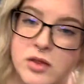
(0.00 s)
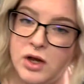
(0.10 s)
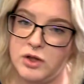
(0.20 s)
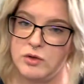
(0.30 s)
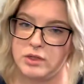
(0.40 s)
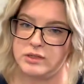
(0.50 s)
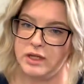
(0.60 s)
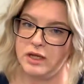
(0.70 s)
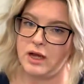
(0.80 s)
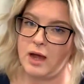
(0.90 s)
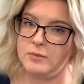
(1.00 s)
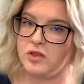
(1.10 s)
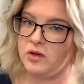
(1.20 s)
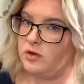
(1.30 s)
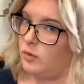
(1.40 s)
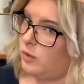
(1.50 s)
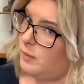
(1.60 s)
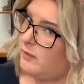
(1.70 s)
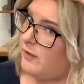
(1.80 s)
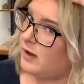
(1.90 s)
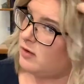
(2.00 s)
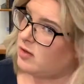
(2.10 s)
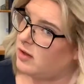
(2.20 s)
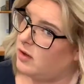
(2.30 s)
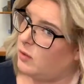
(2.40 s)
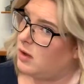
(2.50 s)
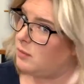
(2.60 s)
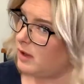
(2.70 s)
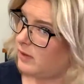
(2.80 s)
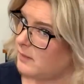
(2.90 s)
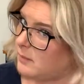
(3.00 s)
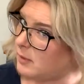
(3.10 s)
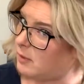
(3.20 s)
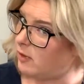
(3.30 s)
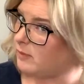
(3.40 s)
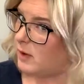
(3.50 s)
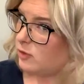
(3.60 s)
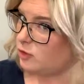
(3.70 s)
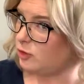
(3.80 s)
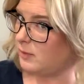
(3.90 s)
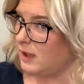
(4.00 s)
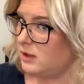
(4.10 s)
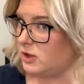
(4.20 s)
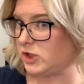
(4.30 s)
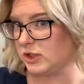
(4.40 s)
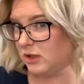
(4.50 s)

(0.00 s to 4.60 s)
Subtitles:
now you can take, I'm just gonna do it with my fingers because I don't wanna break them up or pull them out too much.